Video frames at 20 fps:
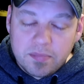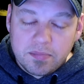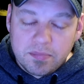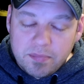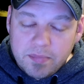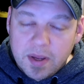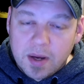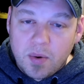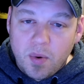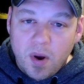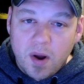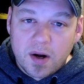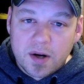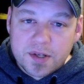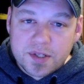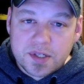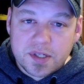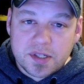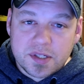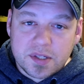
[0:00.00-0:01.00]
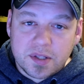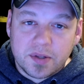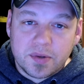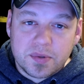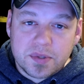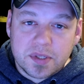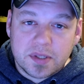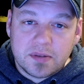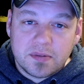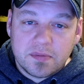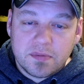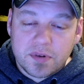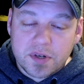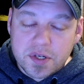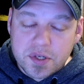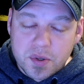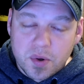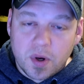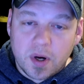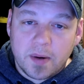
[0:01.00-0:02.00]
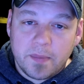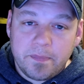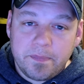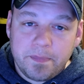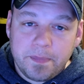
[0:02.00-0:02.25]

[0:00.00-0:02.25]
big water is your solution for sure.